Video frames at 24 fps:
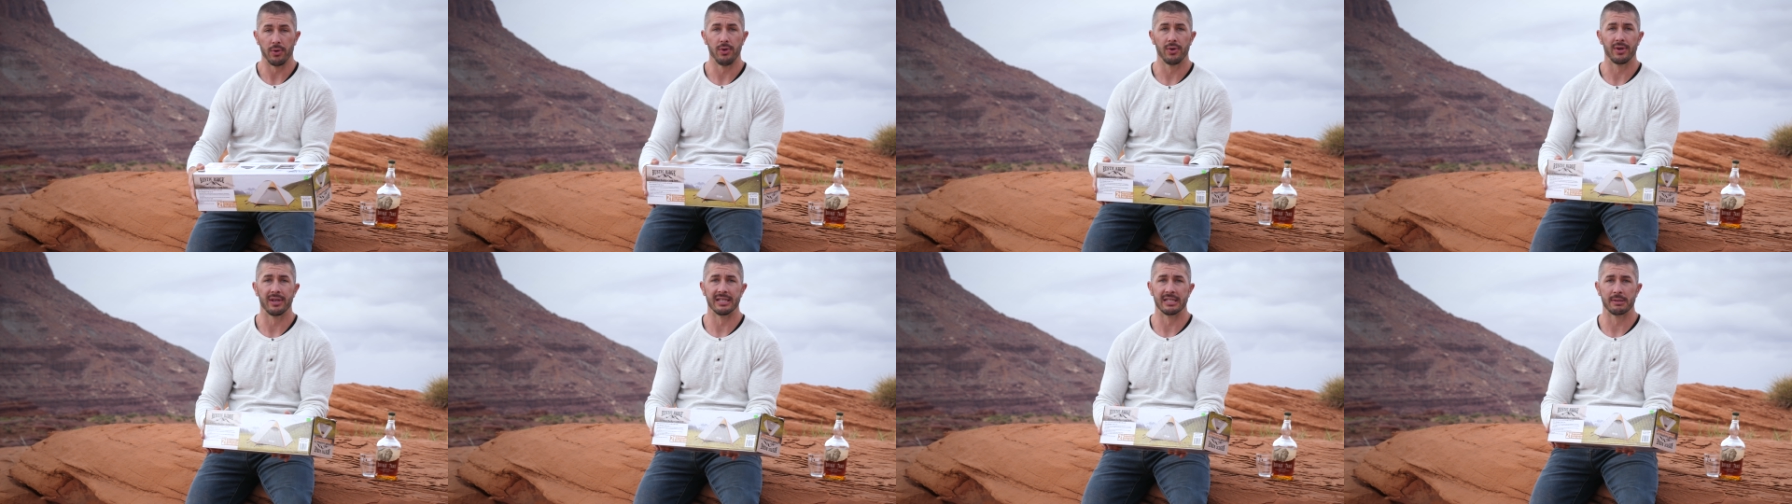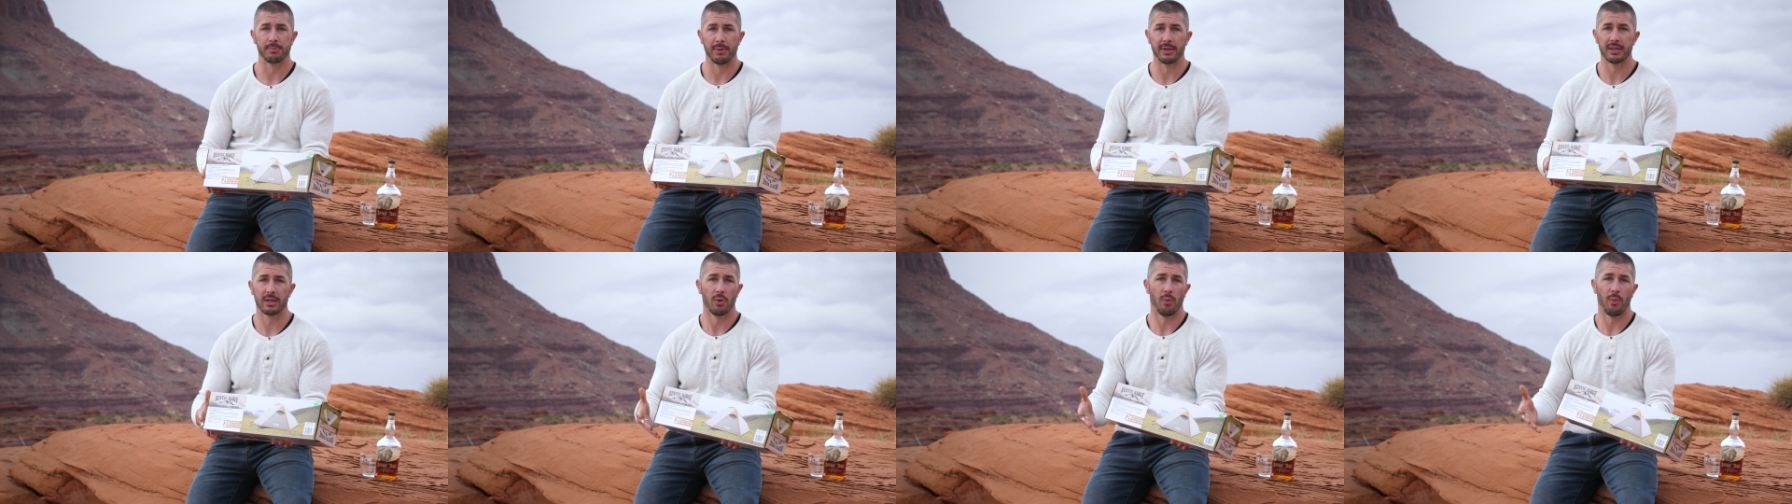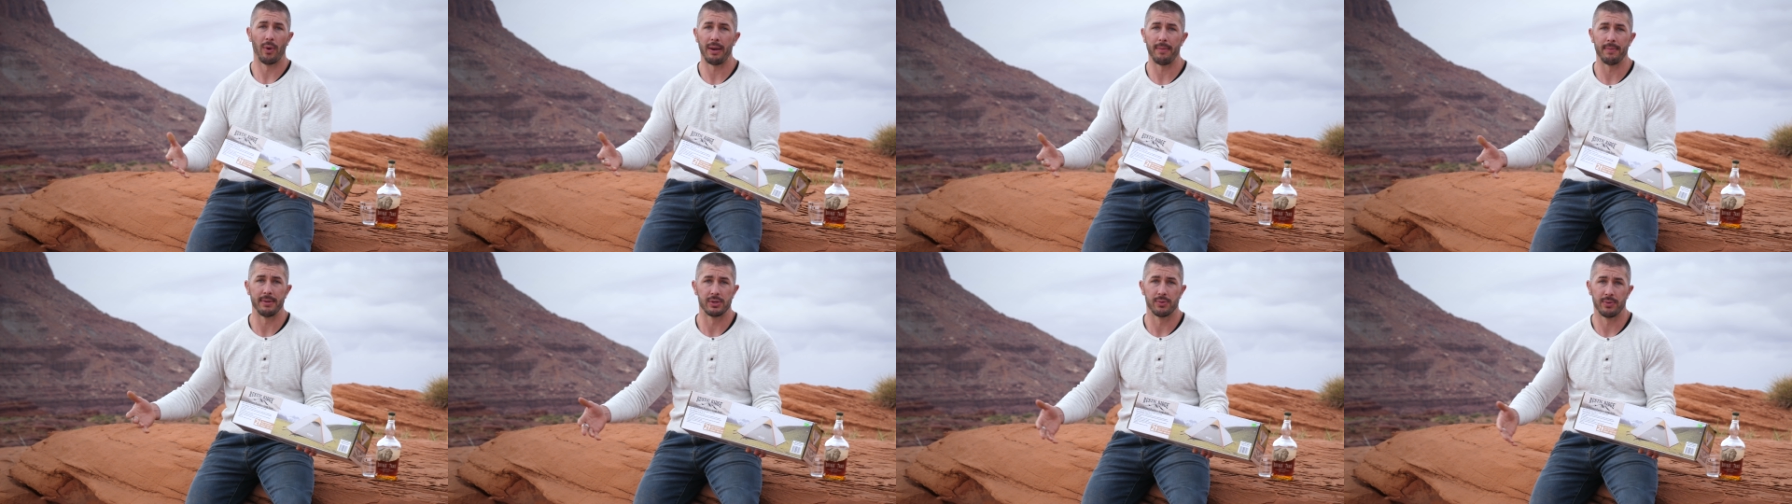you can split the
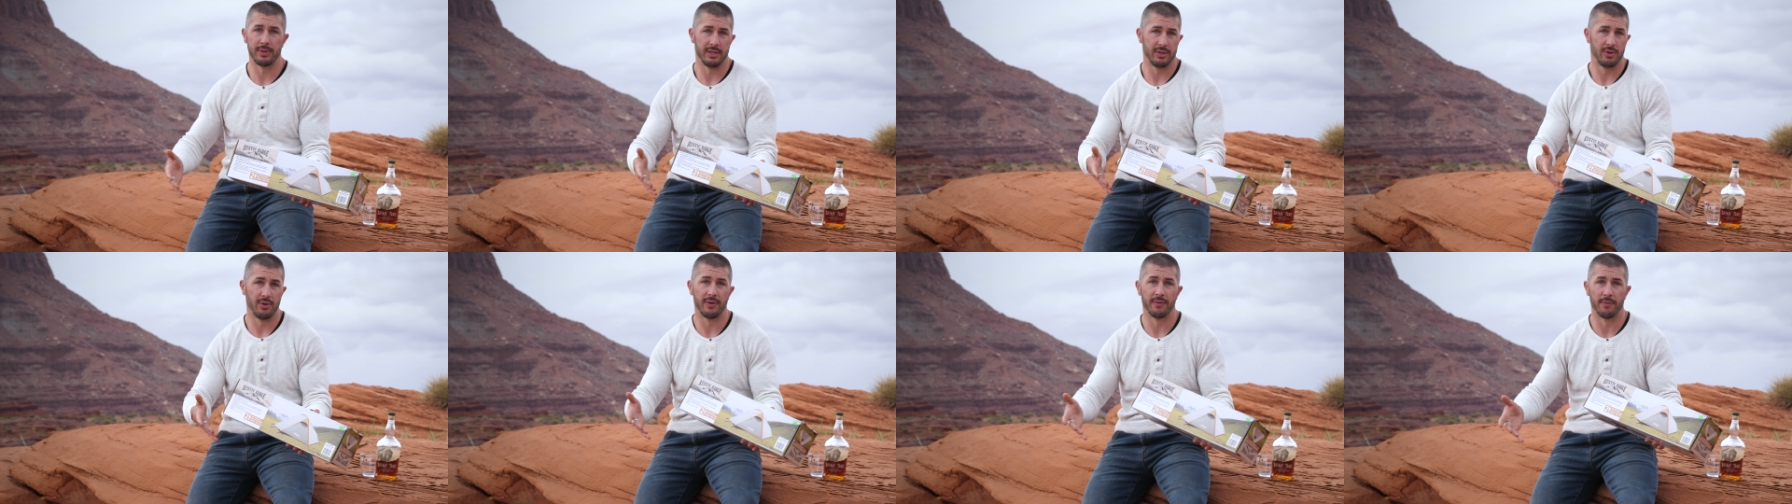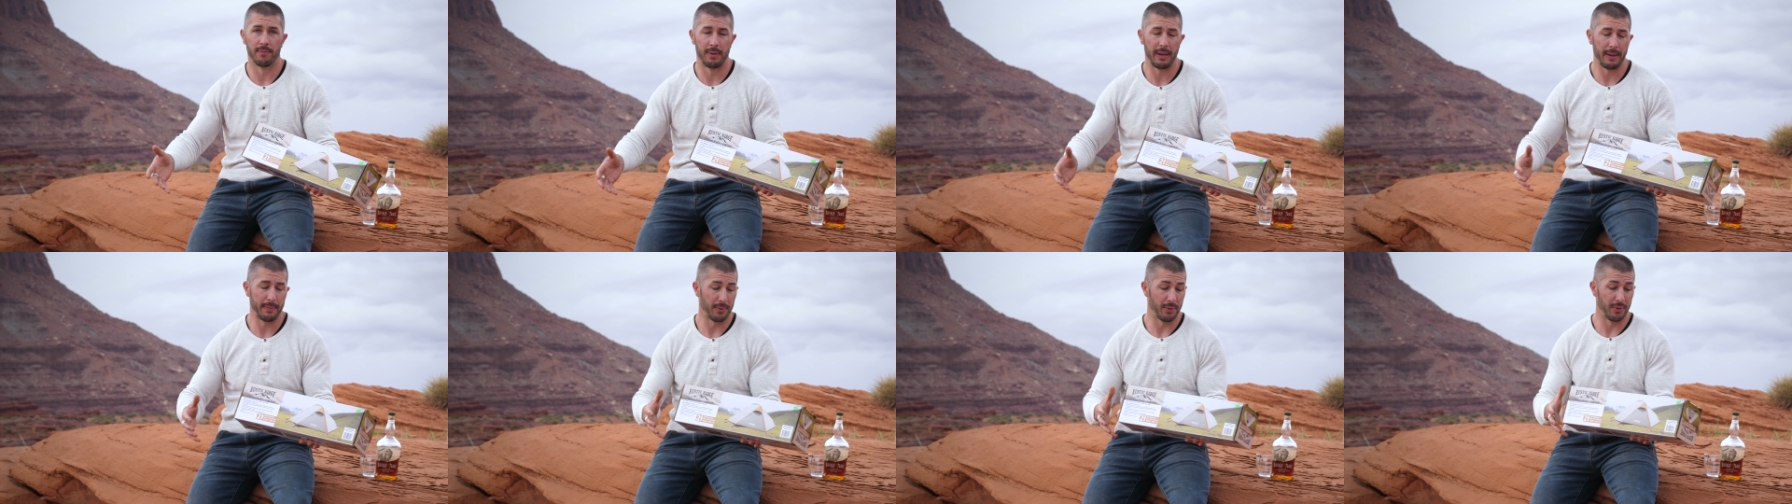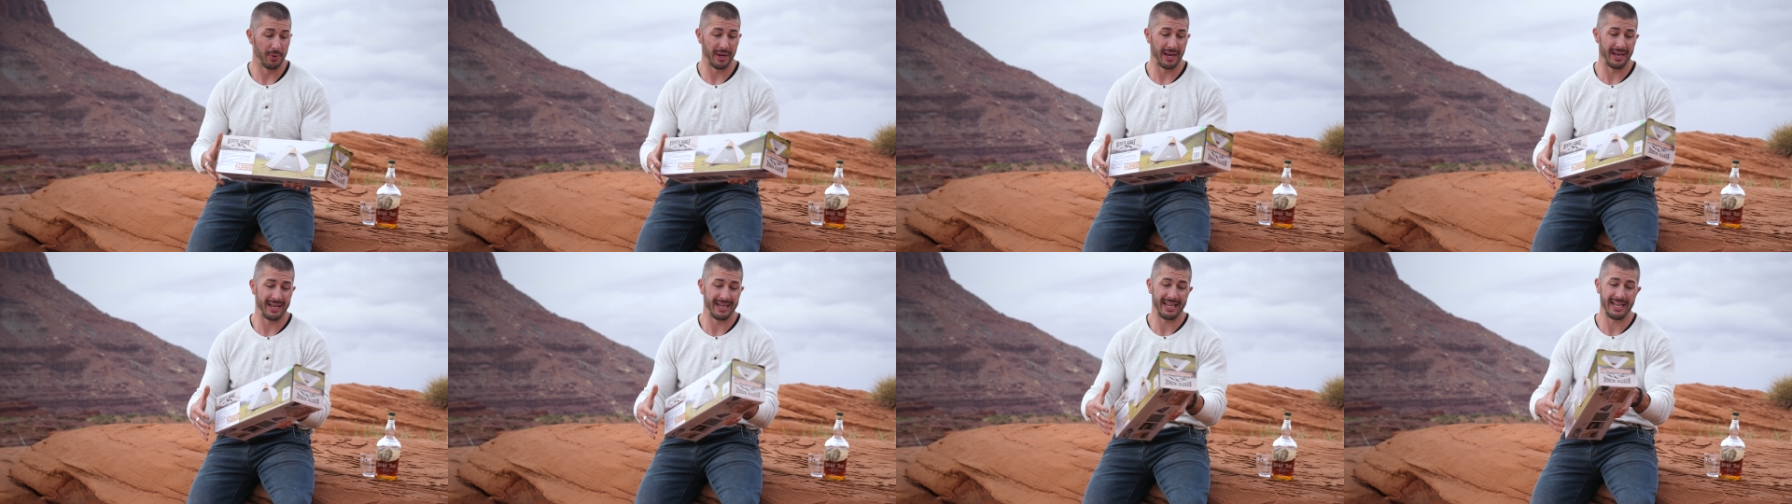weight between two different
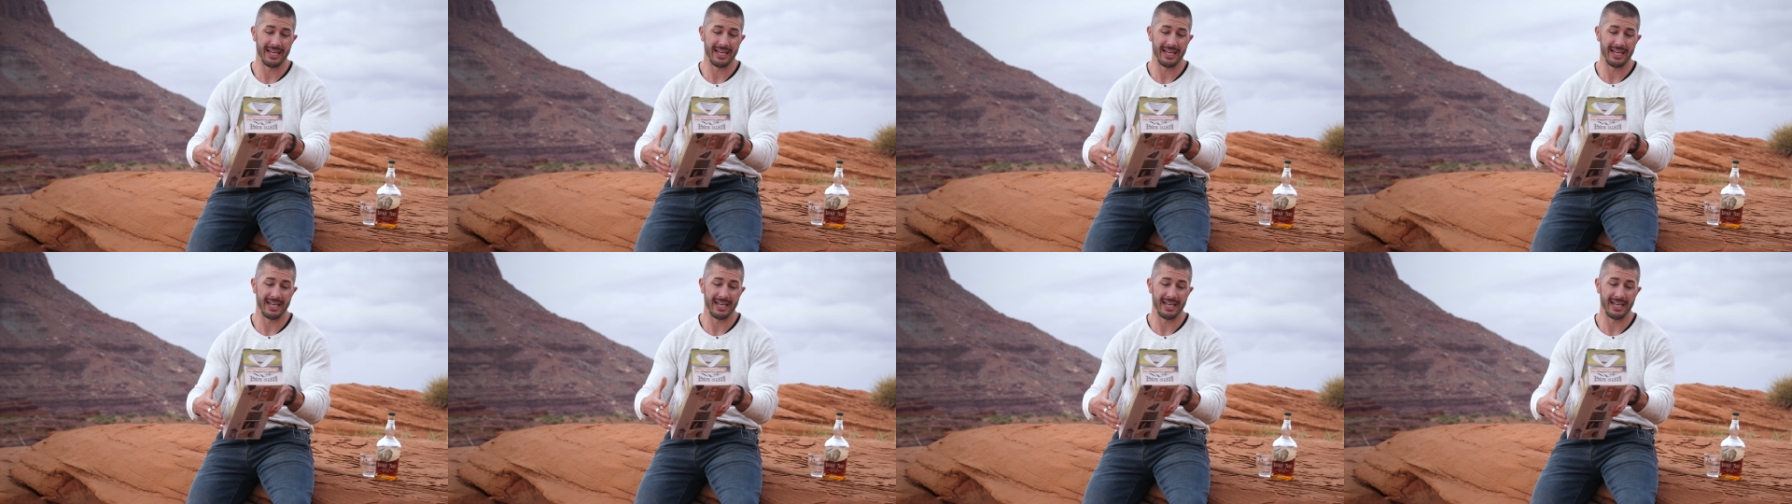people and